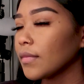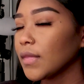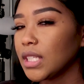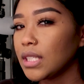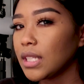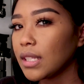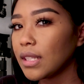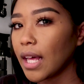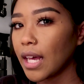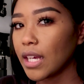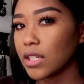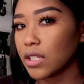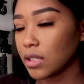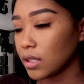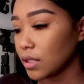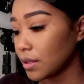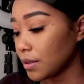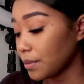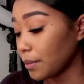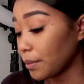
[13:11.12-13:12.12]
the
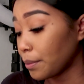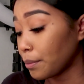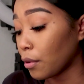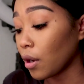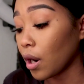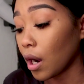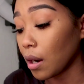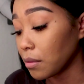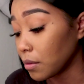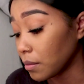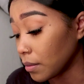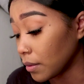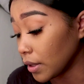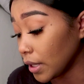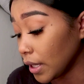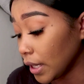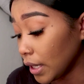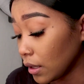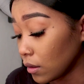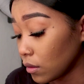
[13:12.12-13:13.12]
lashes
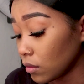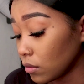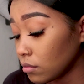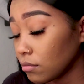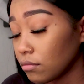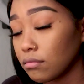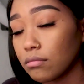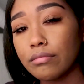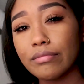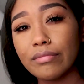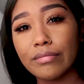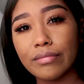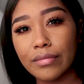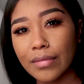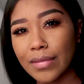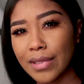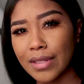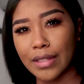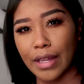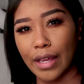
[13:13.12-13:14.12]
probably
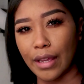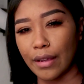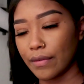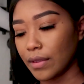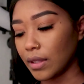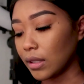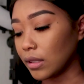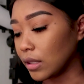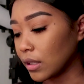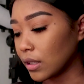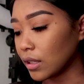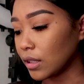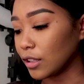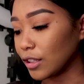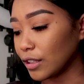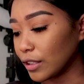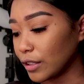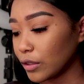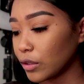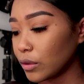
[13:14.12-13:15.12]
save the look a
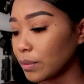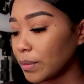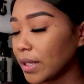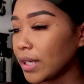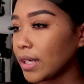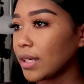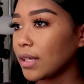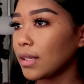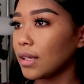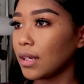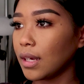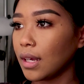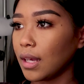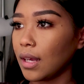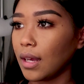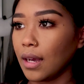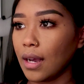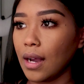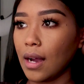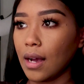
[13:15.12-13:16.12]
little bit.
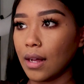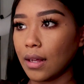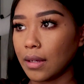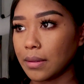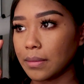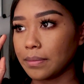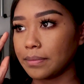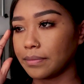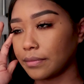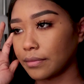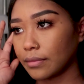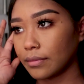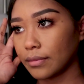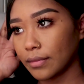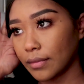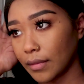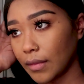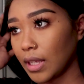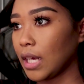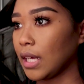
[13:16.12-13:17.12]

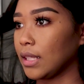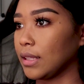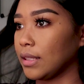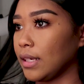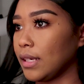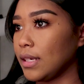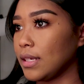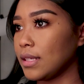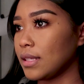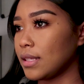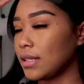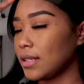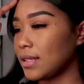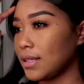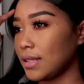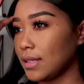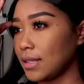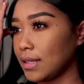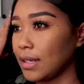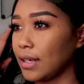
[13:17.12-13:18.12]
At least
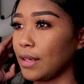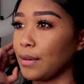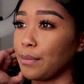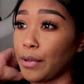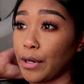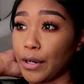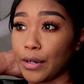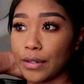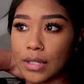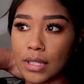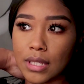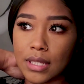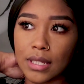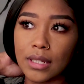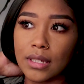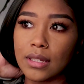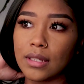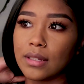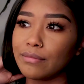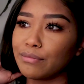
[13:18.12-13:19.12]
in
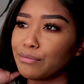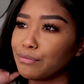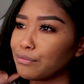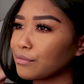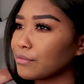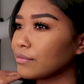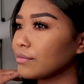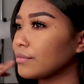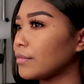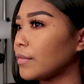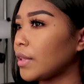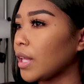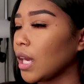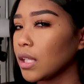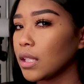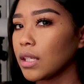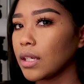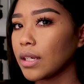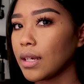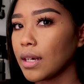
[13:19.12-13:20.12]
person they
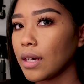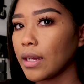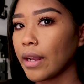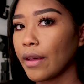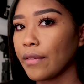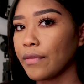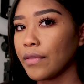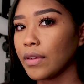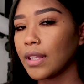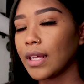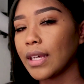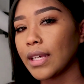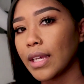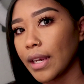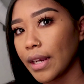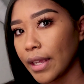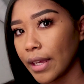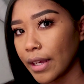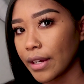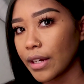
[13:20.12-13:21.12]
look good. I feel like
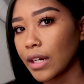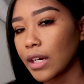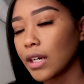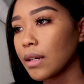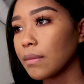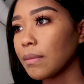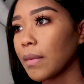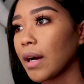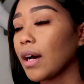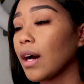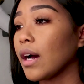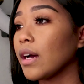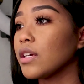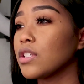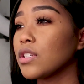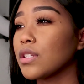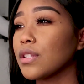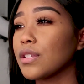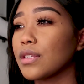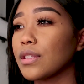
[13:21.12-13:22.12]
in here my
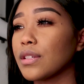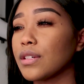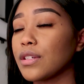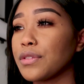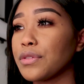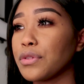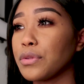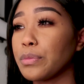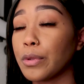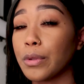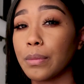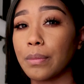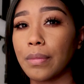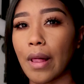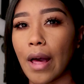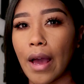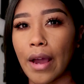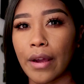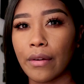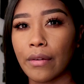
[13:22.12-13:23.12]
eyes just look super
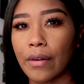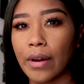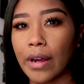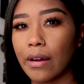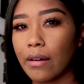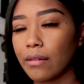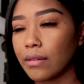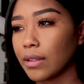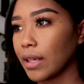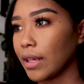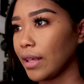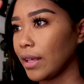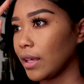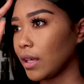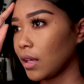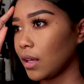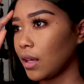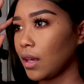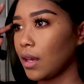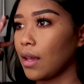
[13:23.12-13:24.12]
black around.
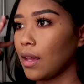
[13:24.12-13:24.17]
Like,